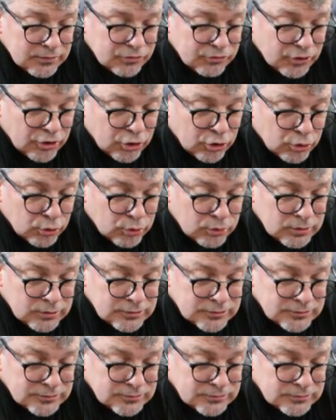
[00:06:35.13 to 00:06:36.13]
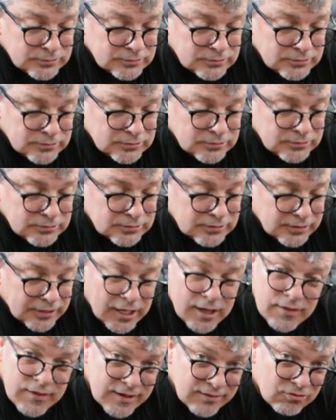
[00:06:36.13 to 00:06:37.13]
So a
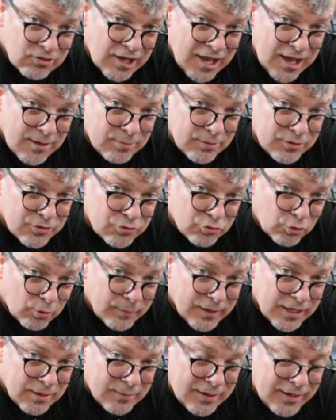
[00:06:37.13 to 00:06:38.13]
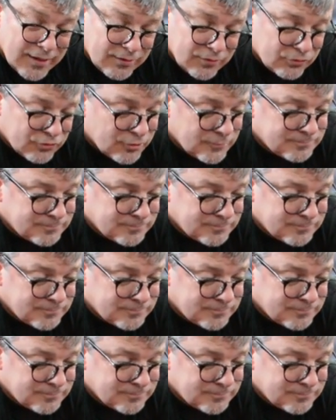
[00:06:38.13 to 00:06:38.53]
lot of things can happen in a short amount of miles.